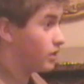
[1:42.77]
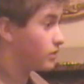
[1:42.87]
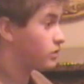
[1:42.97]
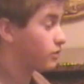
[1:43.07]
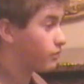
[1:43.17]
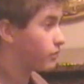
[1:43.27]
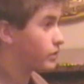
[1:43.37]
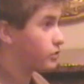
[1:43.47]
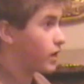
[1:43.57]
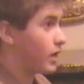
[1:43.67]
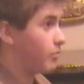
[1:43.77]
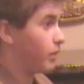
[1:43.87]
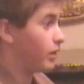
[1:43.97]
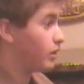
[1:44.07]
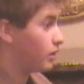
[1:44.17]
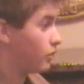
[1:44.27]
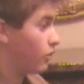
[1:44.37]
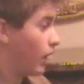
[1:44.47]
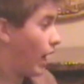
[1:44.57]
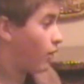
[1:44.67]
There's still free trade, but
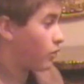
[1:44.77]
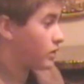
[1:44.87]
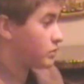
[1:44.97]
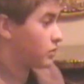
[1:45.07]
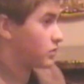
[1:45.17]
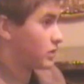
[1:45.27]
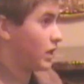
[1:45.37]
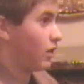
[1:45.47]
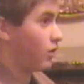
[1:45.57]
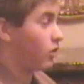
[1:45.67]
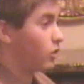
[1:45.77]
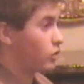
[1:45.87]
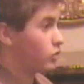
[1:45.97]
how are we supposed to tell